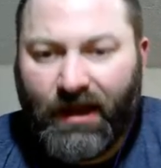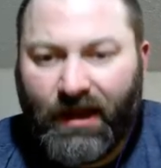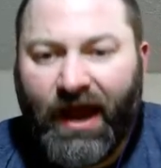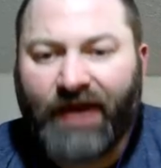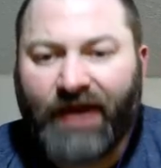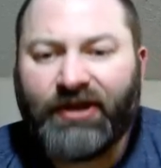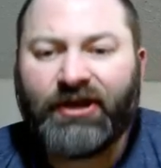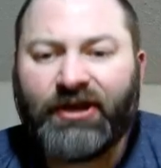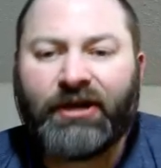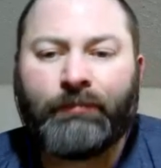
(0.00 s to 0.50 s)

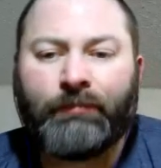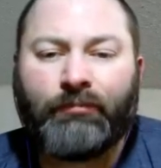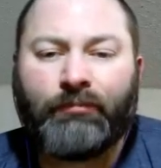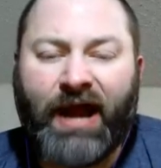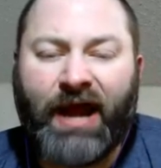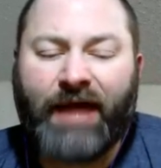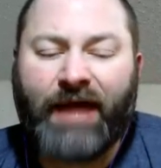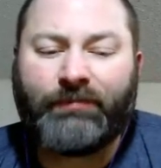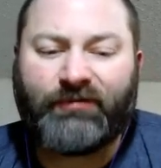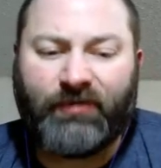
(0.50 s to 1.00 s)
How are you going to
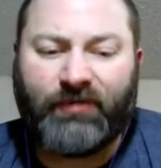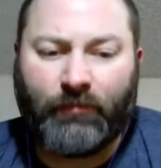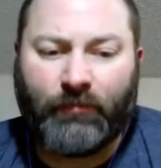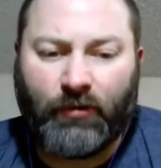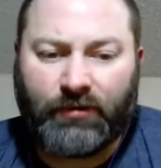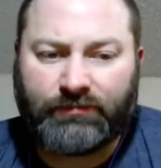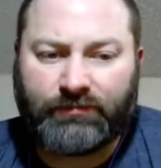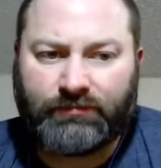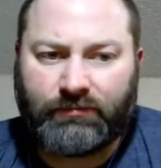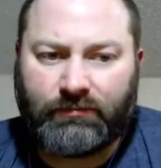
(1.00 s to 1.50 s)
bribe
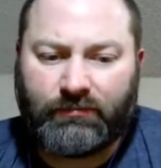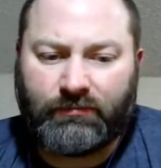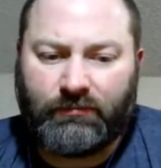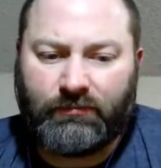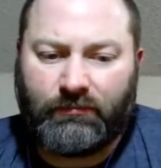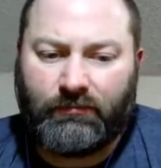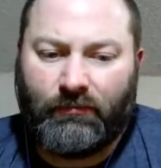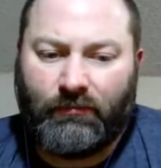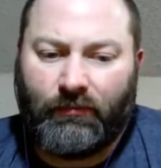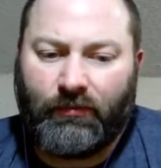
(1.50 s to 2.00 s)
someone
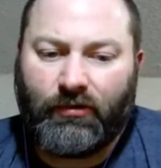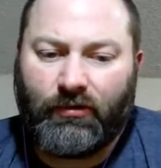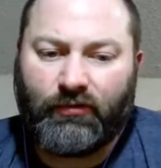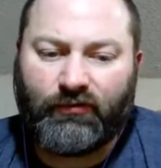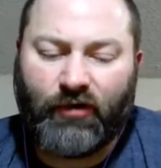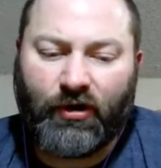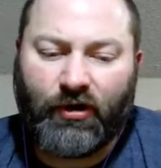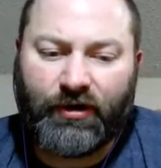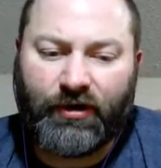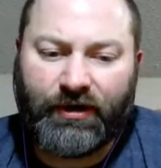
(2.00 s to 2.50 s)

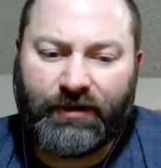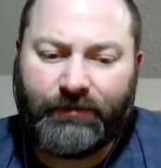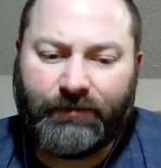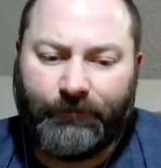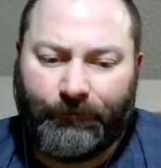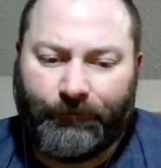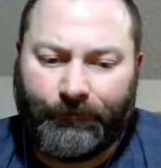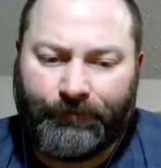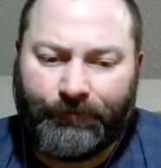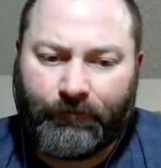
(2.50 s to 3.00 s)
who's already
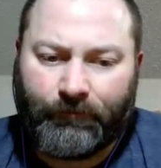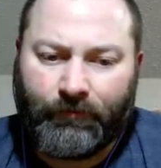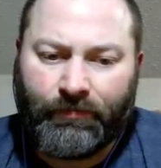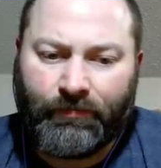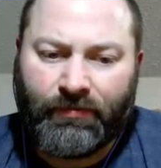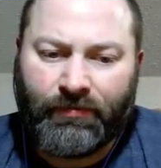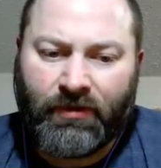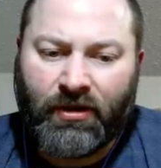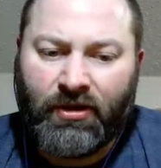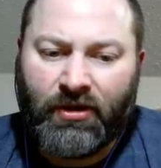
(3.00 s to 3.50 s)

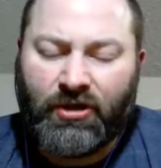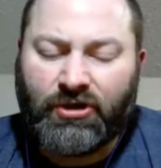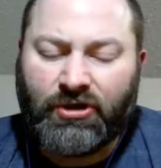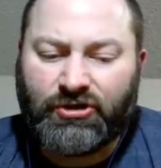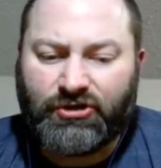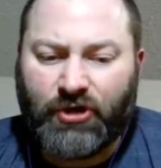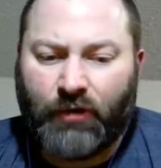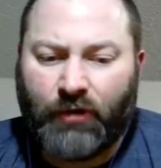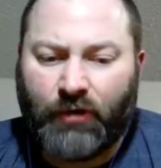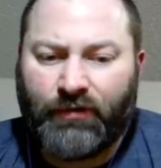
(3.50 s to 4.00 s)

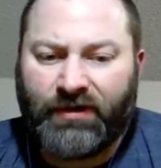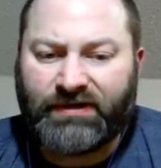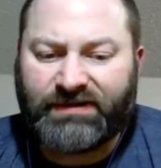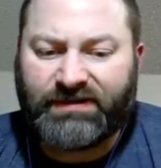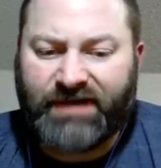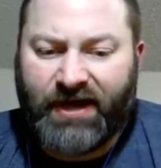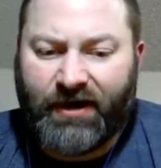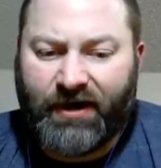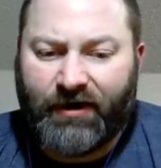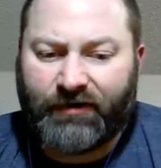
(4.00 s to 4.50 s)
shown that his
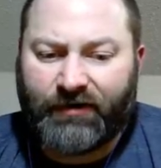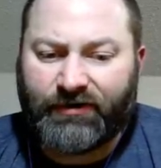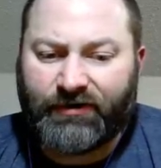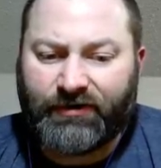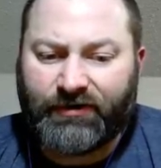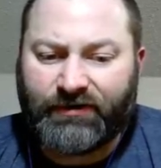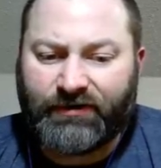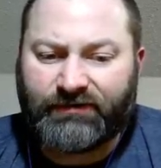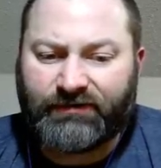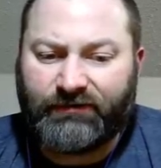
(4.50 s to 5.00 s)

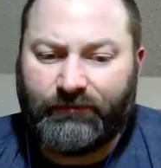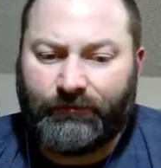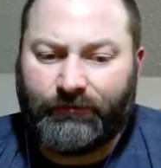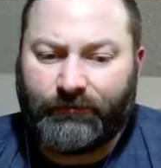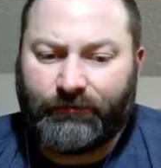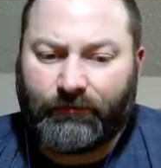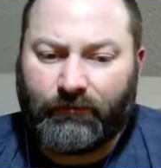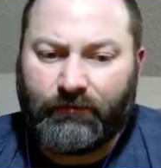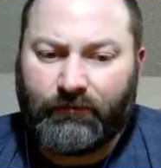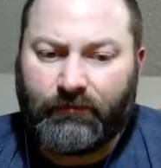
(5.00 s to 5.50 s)
character is
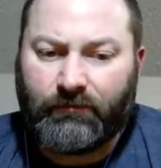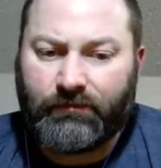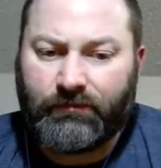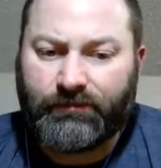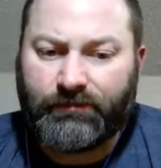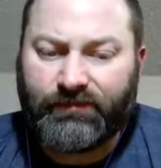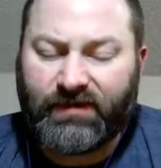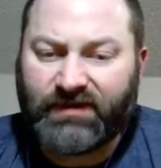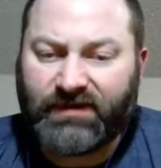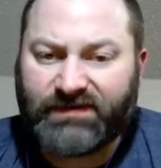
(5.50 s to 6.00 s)

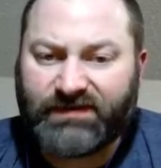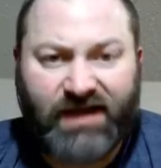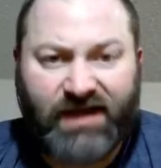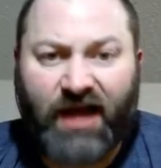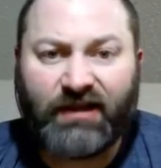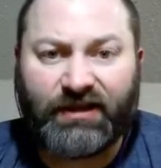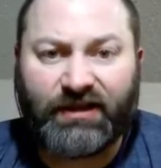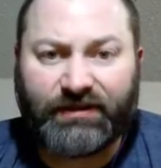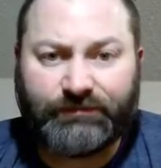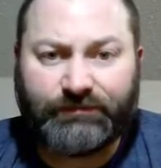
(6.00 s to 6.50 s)

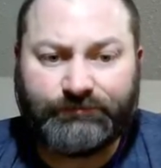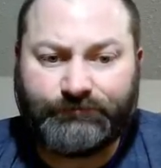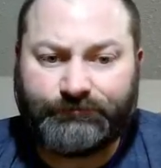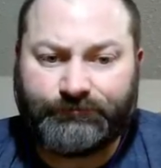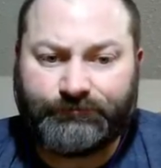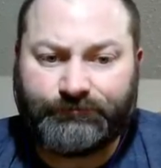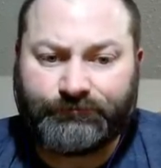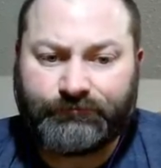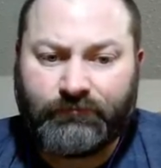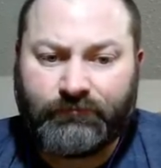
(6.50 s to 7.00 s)
solid?
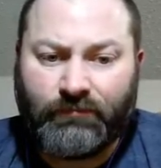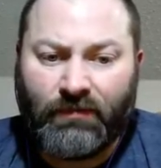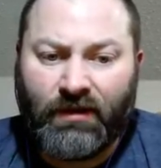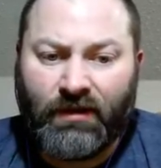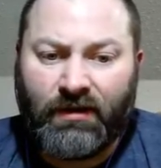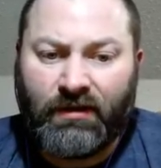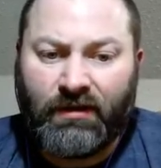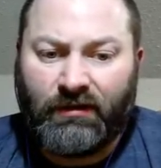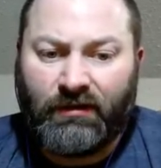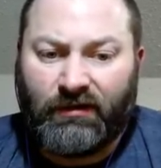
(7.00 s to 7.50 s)

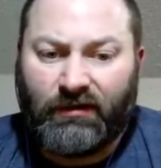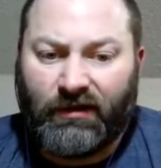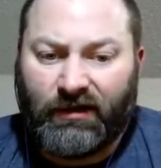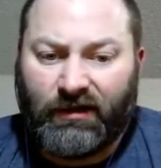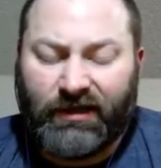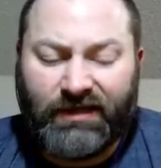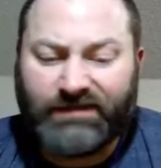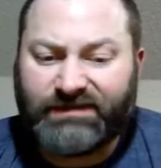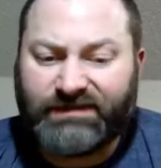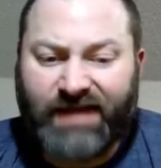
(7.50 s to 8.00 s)

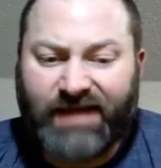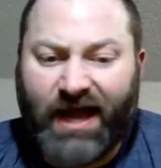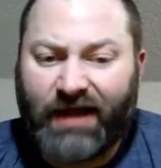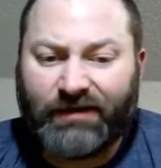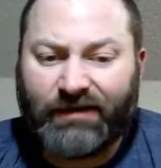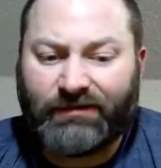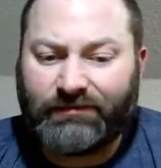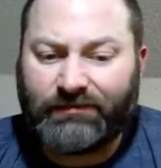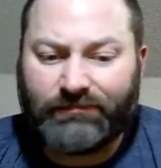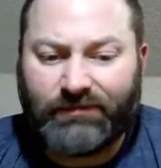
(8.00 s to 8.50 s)
He's not
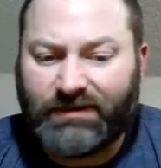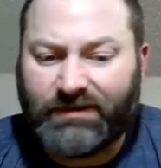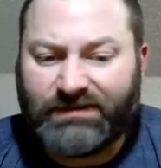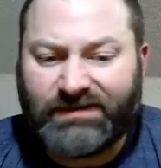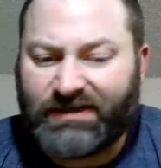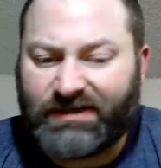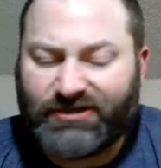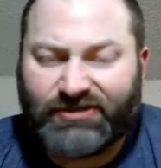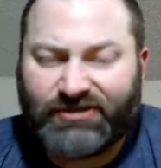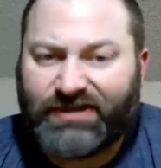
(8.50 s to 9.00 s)
he's
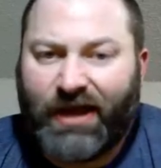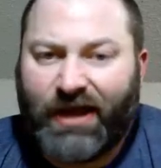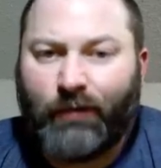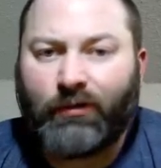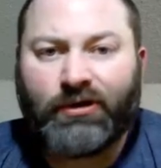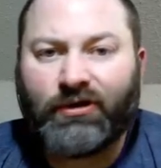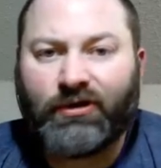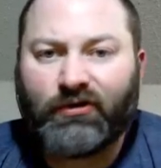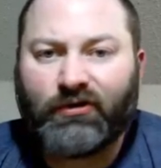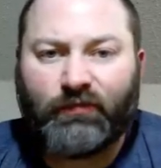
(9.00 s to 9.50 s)
just not
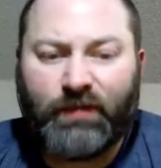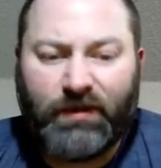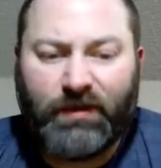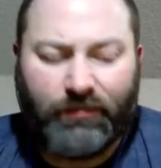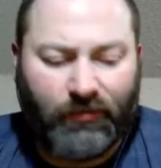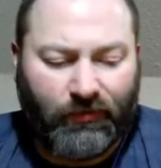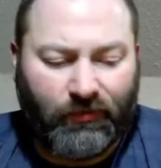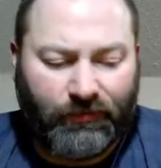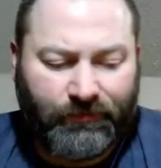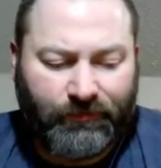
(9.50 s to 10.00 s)
one of those
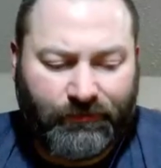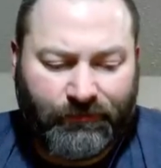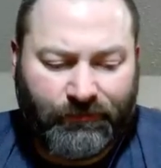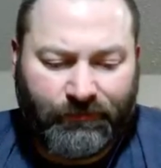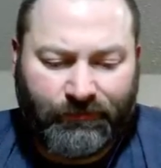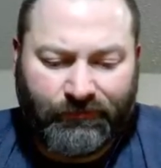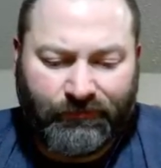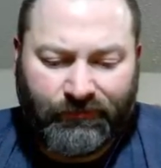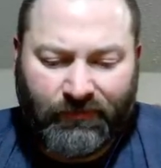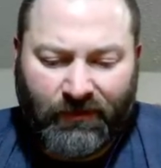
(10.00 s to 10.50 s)
people.
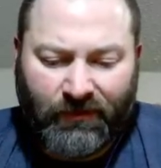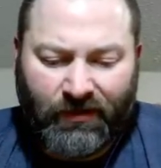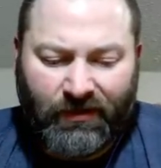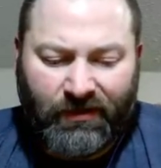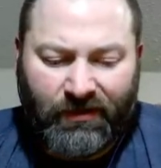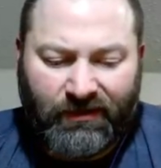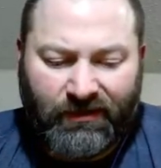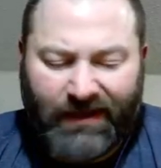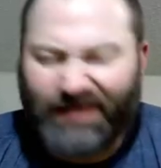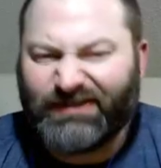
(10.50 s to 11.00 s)

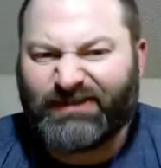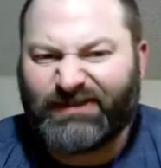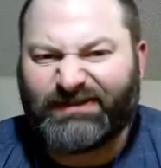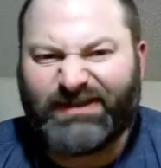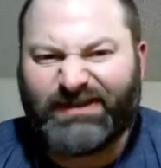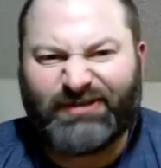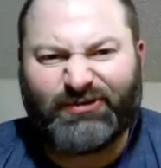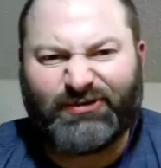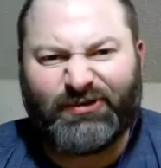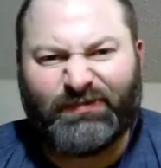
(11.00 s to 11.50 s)
That's just
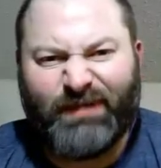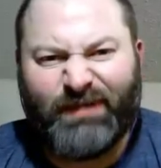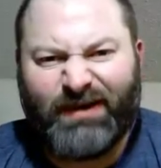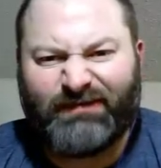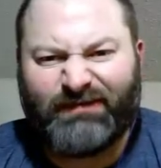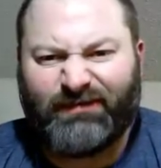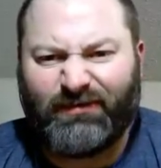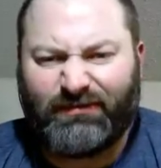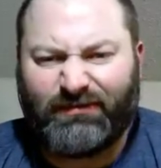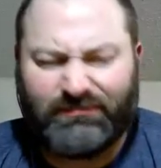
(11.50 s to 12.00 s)

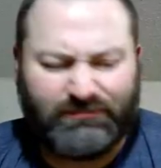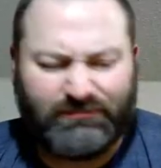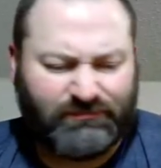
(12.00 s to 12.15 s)
disrespectful.